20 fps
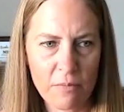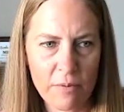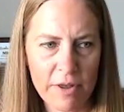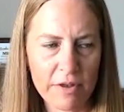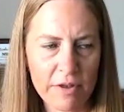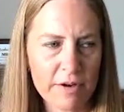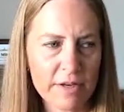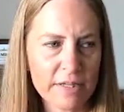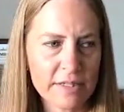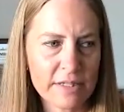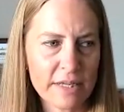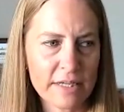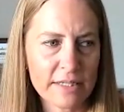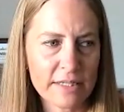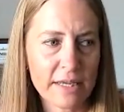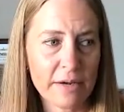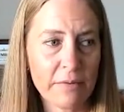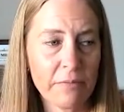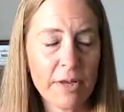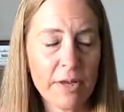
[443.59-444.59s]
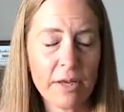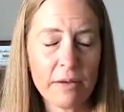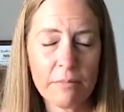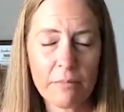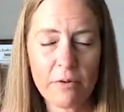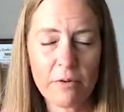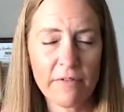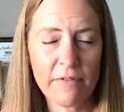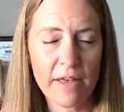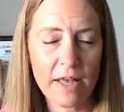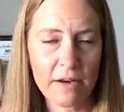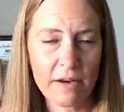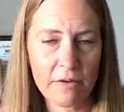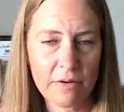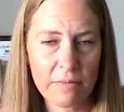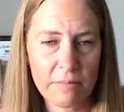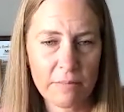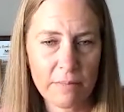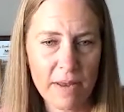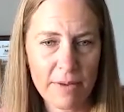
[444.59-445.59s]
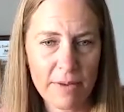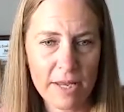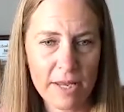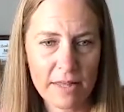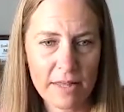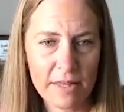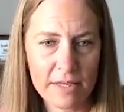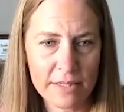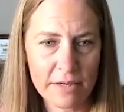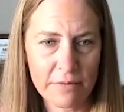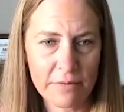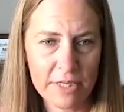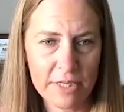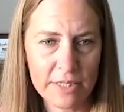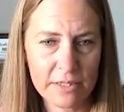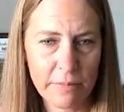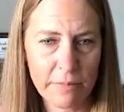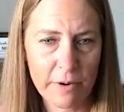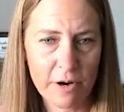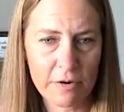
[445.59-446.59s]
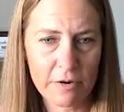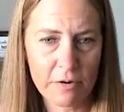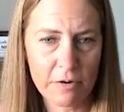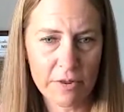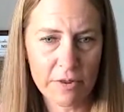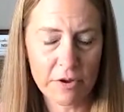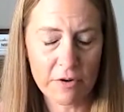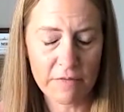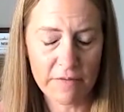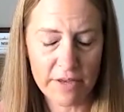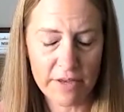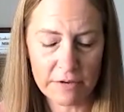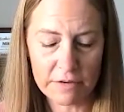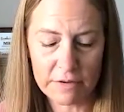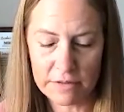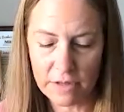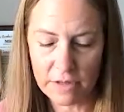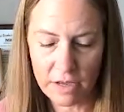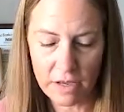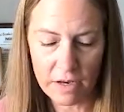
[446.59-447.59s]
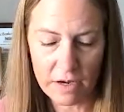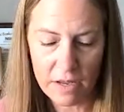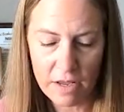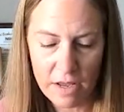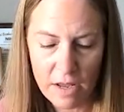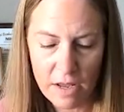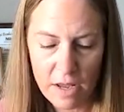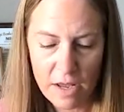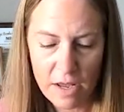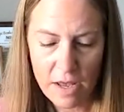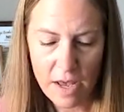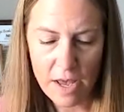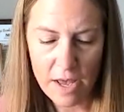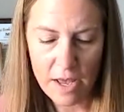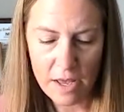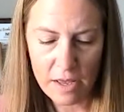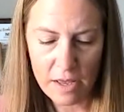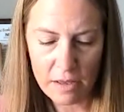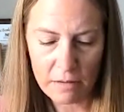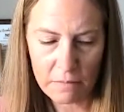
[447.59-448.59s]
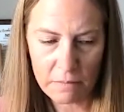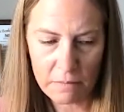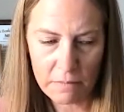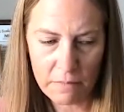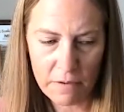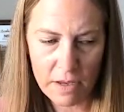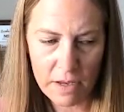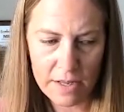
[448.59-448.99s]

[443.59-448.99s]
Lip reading: Whether it's things that we can prevent or maybe things that we need to partner with our vendors on.